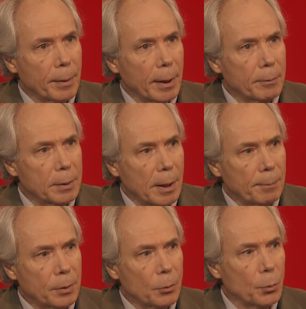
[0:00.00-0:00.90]
but I was
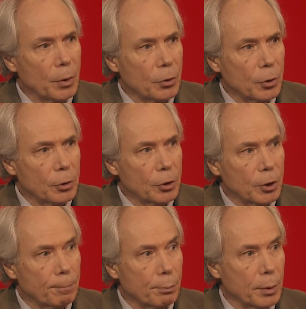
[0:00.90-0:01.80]
able to research
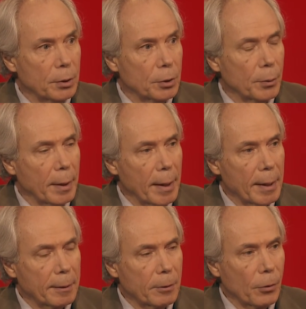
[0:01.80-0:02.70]
just Preacher in
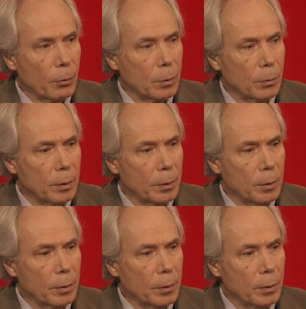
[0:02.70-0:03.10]
Attica through,